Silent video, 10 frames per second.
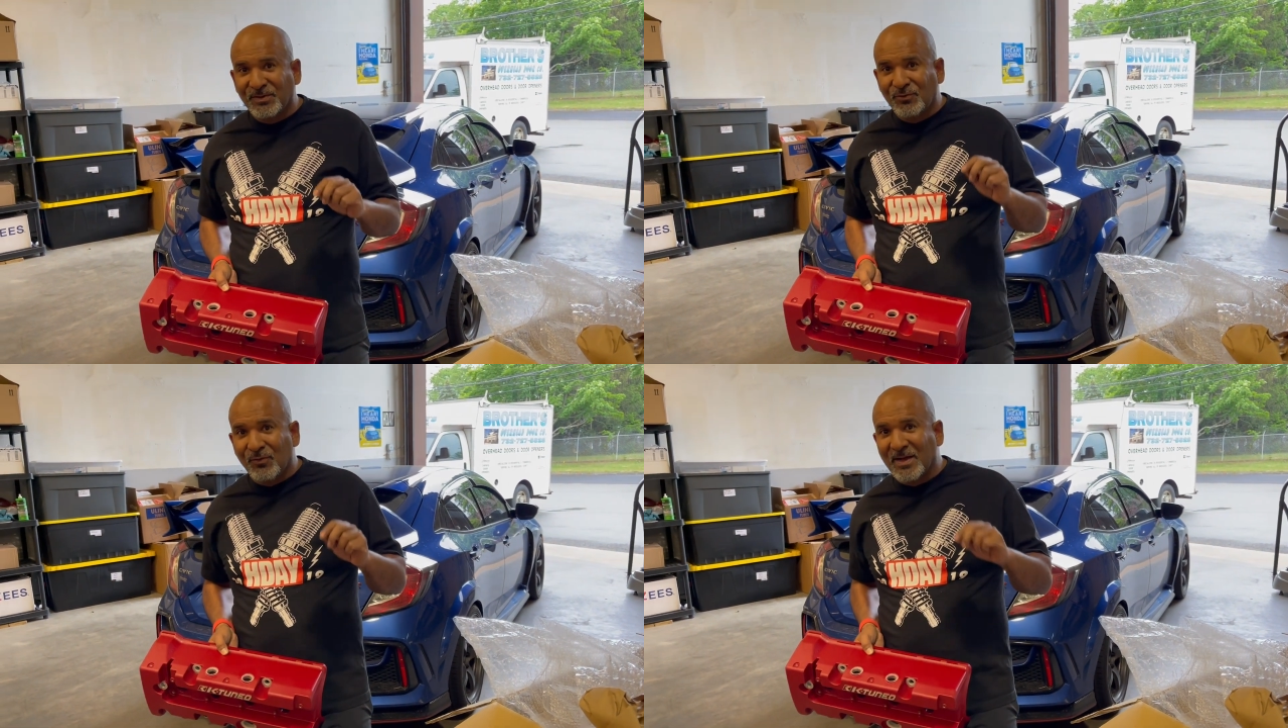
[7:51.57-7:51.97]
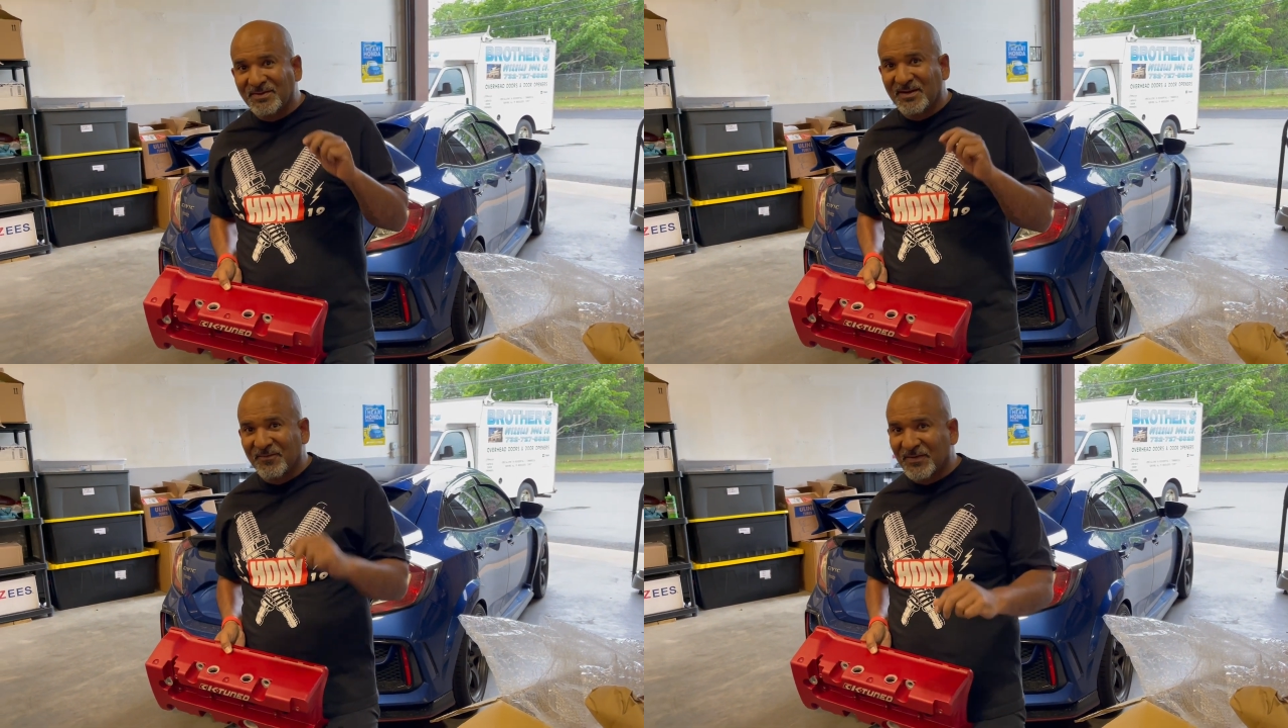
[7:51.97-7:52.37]
you at
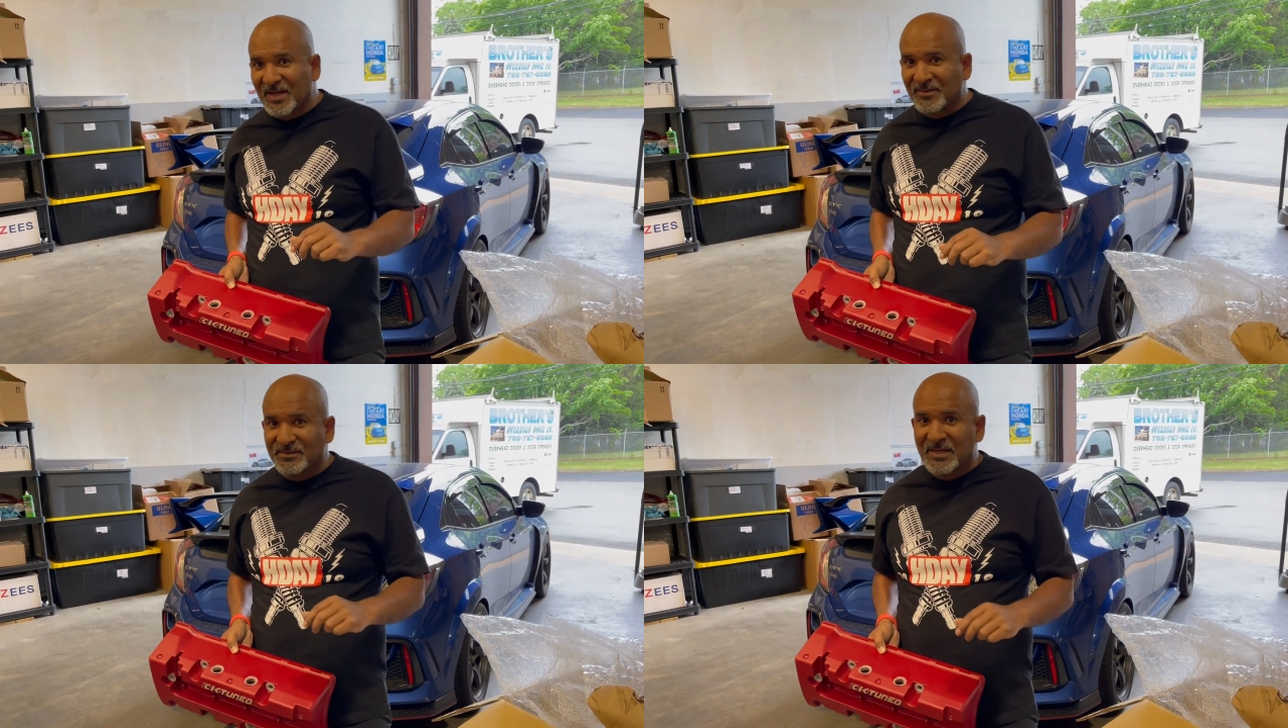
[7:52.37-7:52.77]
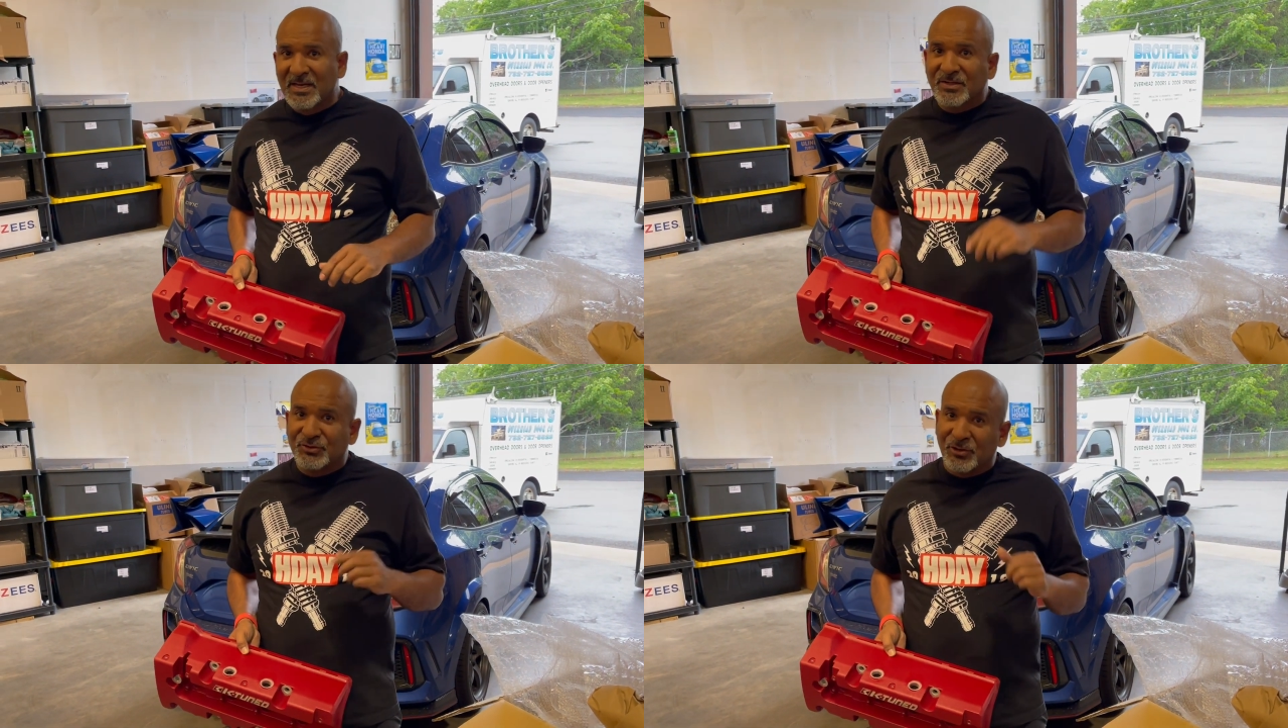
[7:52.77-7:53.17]
the event
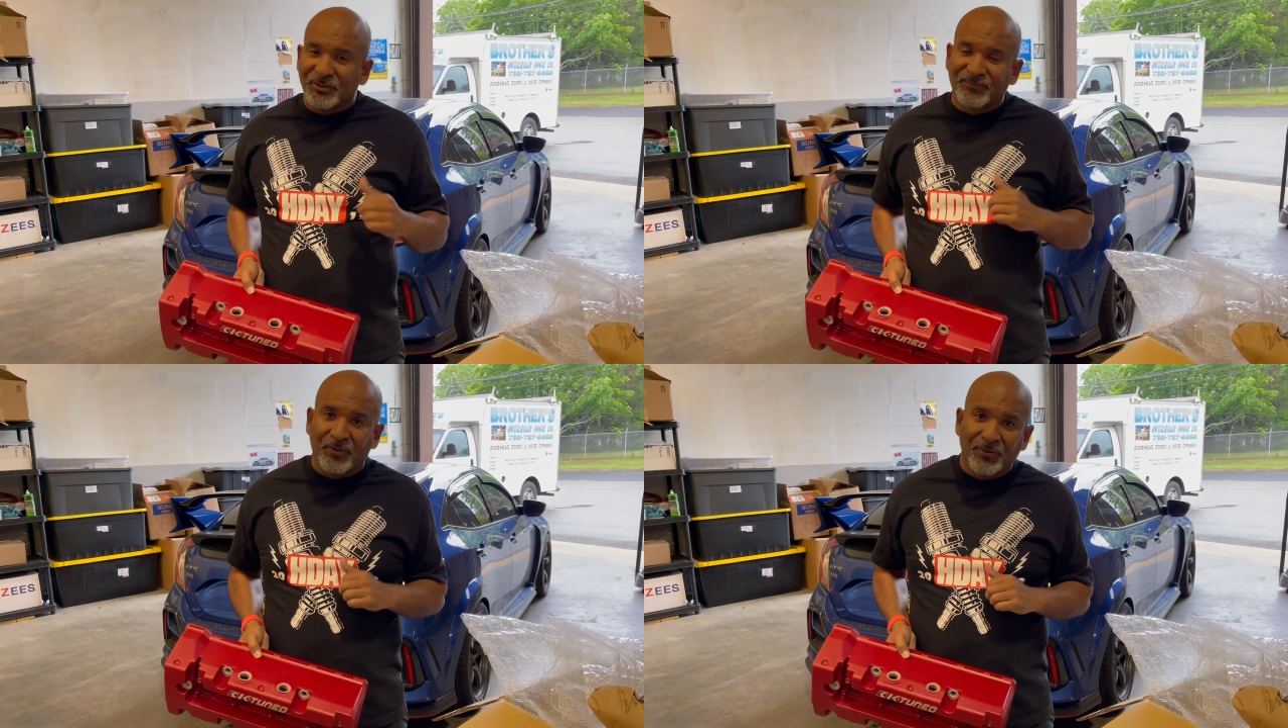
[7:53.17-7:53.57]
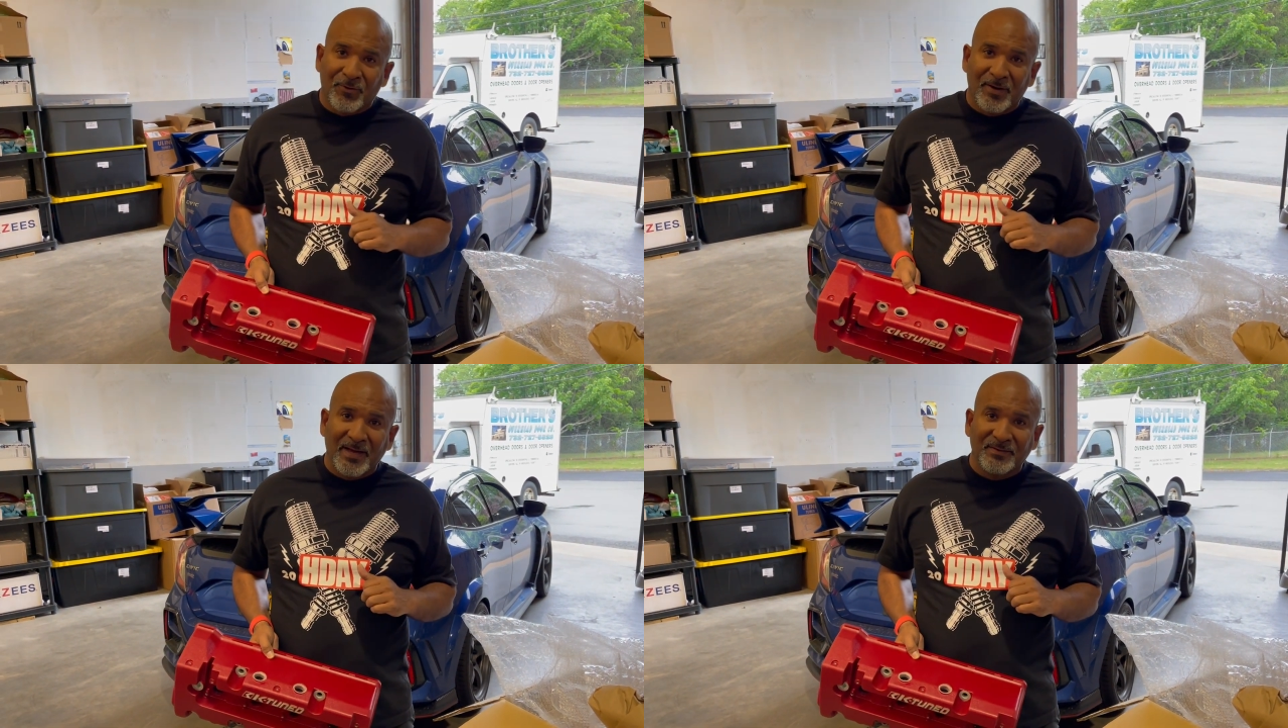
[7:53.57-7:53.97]
just from
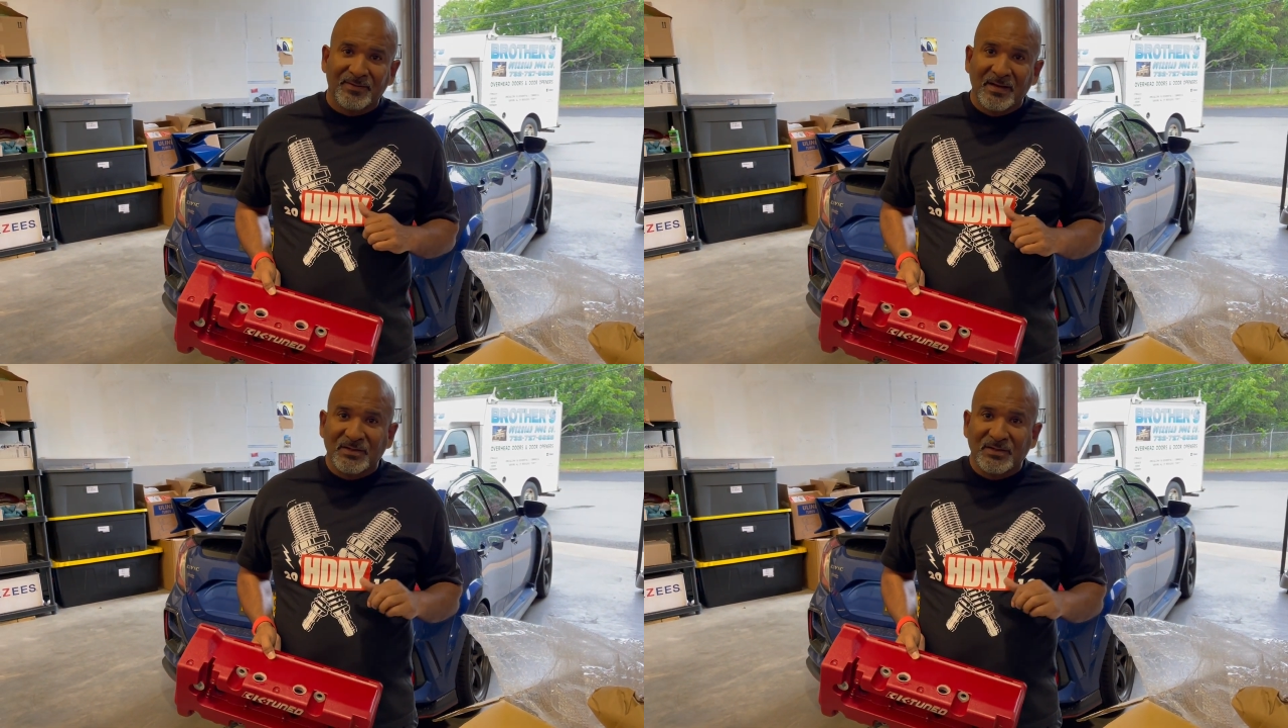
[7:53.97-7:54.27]
our end.